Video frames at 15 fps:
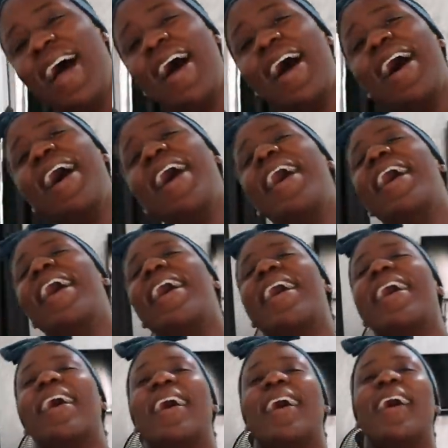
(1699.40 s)

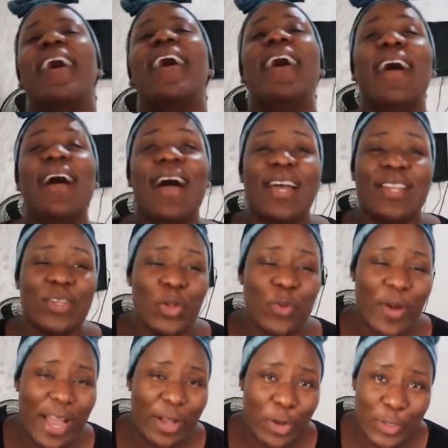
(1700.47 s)
I don't
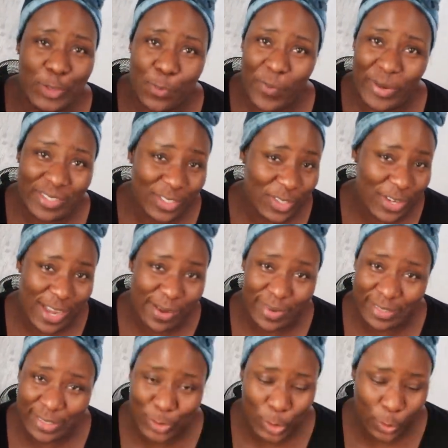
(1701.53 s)
know why I got so passionate talking
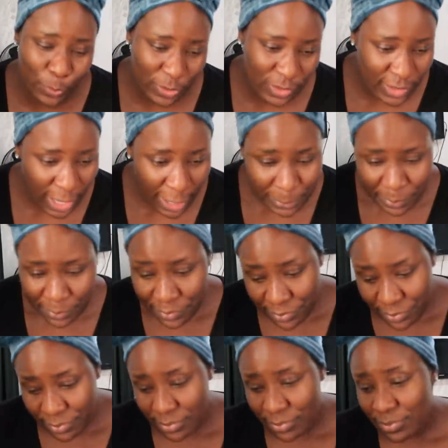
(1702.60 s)
about this topic, Sha.
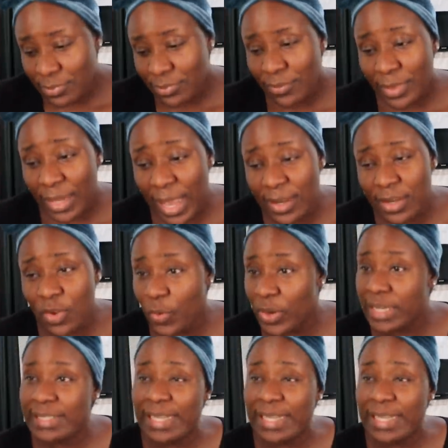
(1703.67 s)
Anyway,